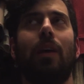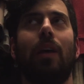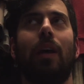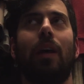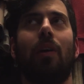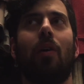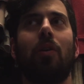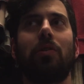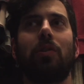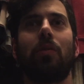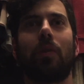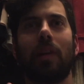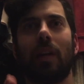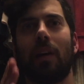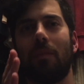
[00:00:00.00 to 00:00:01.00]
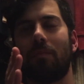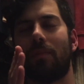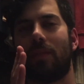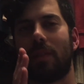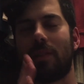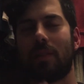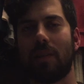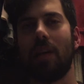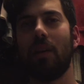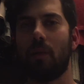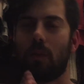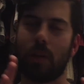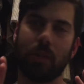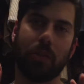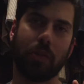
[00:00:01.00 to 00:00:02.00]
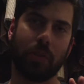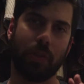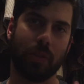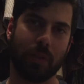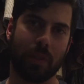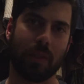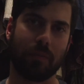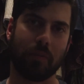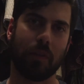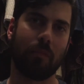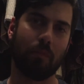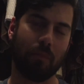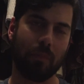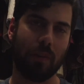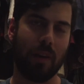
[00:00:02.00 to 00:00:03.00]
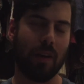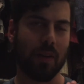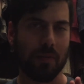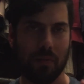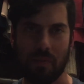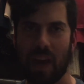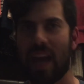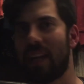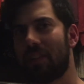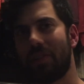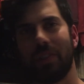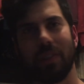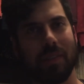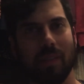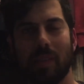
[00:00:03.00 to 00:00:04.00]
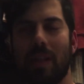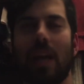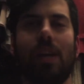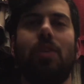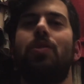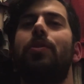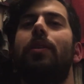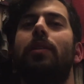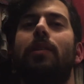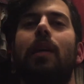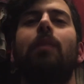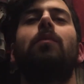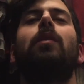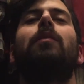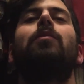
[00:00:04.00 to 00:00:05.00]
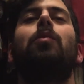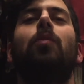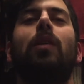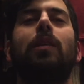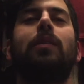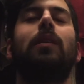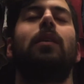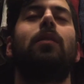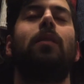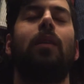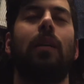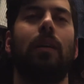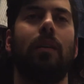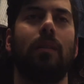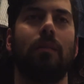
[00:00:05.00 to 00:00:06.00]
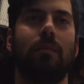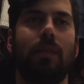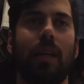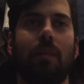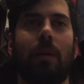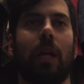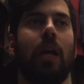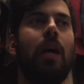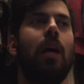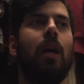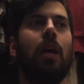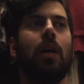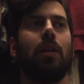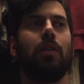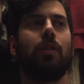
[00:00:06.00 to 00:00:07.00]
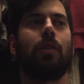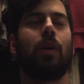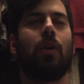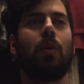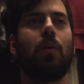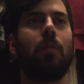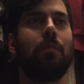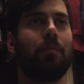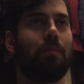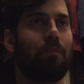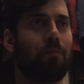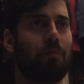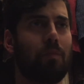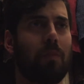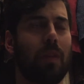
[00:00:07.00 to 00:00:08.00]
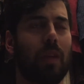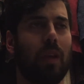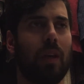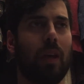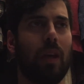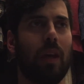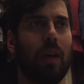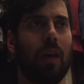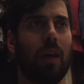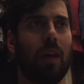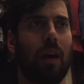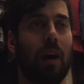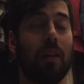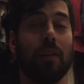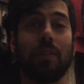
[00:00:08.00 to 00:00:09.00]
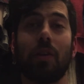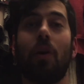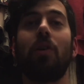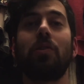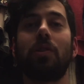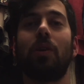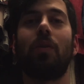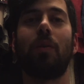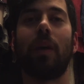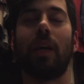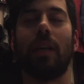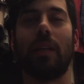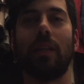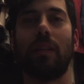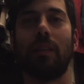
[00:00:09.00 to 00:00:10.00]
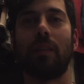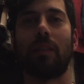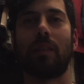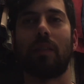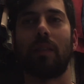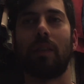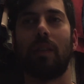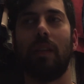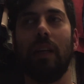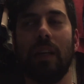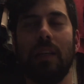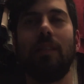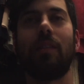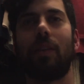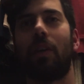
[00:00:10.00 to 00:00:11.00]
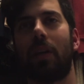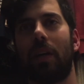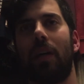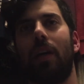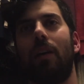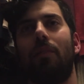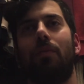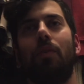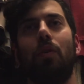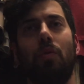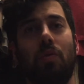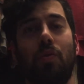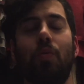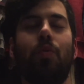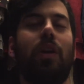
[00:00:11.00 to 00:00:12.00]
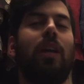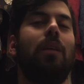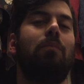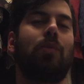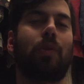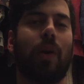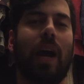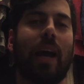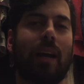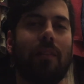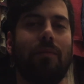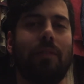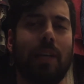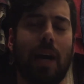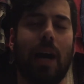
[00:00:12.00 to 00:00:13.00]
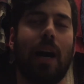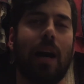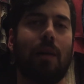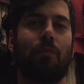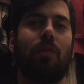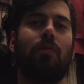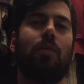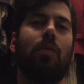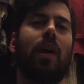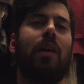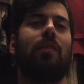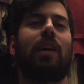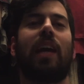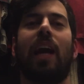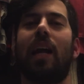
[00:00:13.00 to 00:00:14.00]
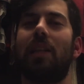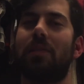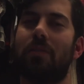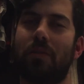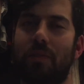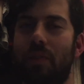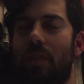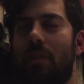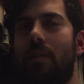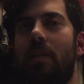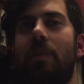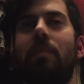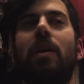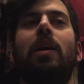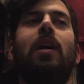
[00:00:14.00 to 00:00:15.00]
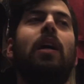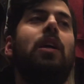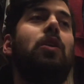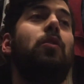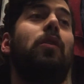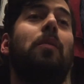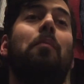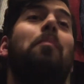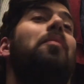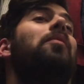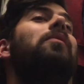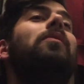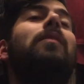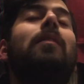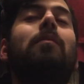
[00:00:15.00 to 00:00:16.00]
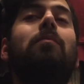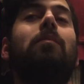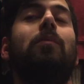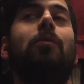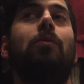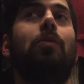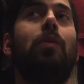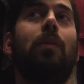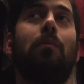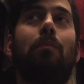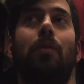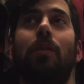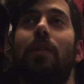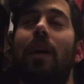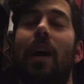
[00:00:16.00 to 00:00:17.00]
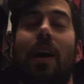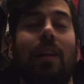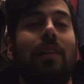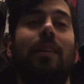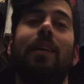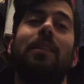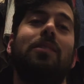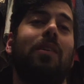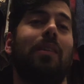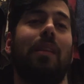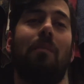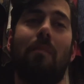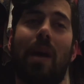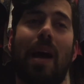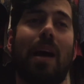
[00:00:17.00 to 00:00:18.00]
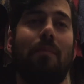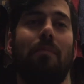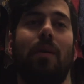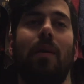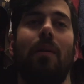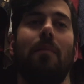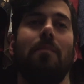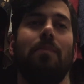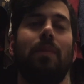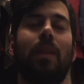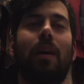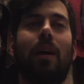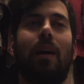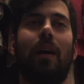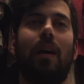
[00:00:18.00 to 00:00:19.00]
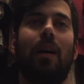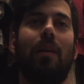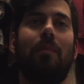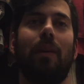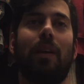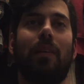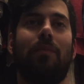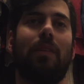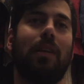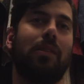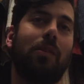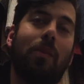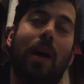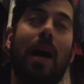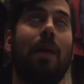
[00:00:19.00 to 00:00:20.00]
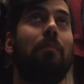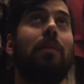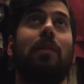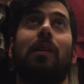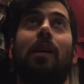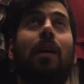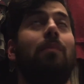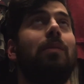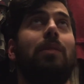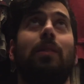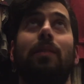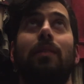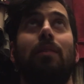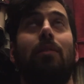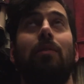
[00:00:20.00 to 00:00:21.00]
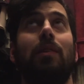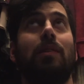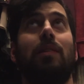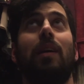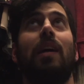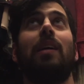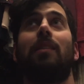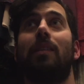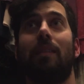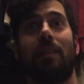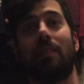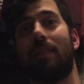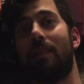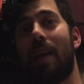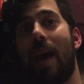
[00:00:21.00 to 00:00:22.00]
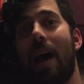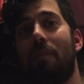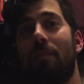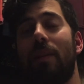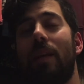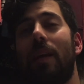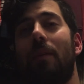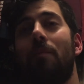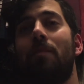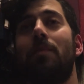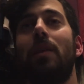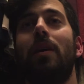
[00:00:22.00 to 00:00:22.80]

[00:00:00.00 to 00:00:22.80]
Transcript: it also can help distinguish your different factions, nations, however you want to say about it. So this also is easier if you do keep track of time. If you have a calendar system, you can put the holidays on the map, and if they so happen to come on this day, then this is happening.